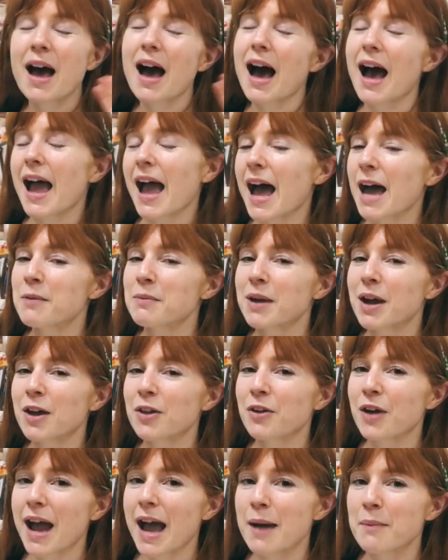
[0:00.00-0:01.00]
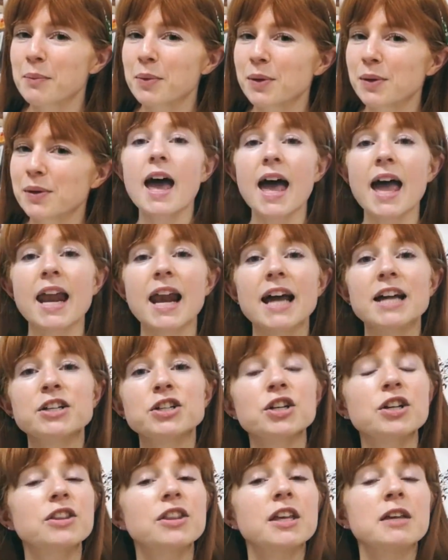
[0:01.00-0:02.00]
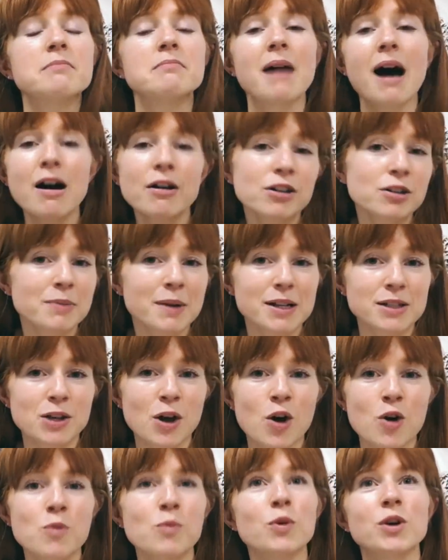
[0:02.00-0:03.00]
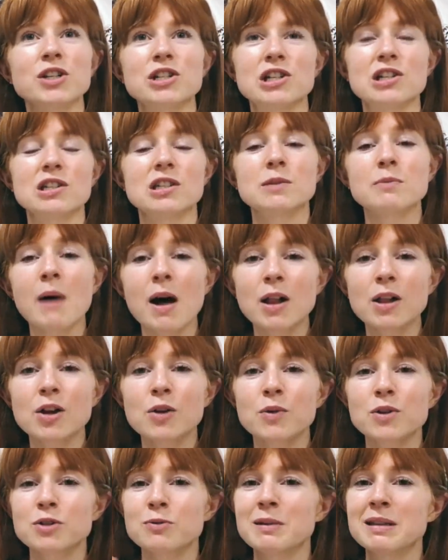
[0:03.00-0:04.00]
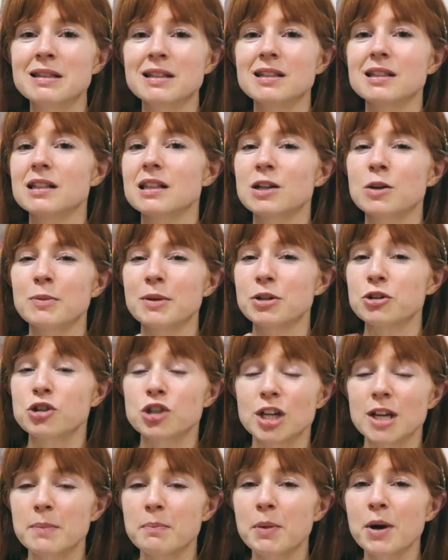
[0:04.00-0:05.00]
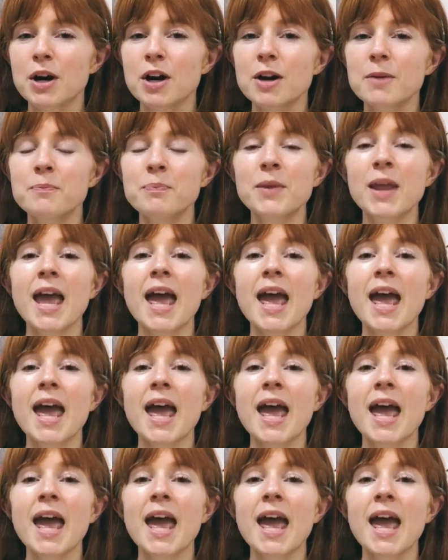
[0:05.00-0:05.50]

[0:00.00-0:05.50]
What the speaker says: I had my other apple, and I took the Mall bus home, which is smaller, which means it's a little bit cheaper.